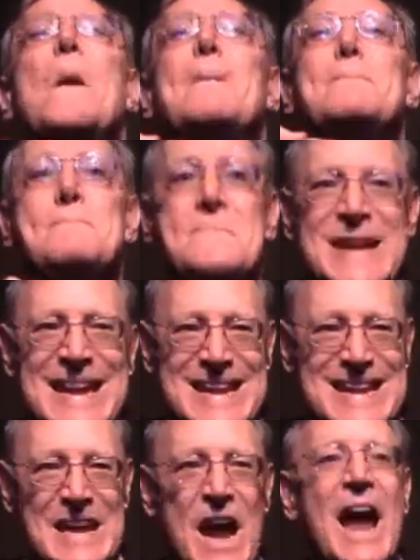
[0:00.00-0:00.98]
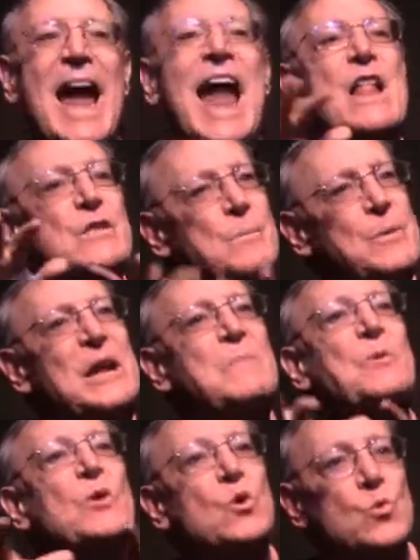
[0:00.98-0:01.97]
me and the
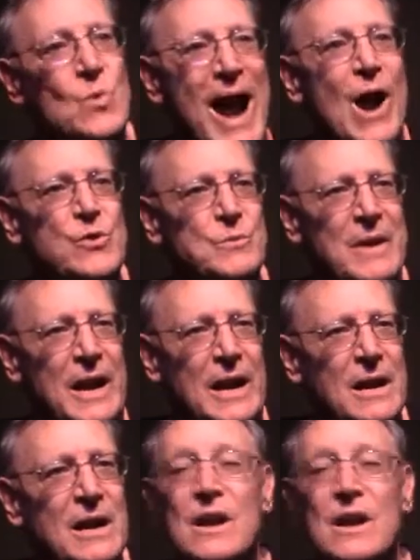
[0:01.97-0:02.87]
people around me,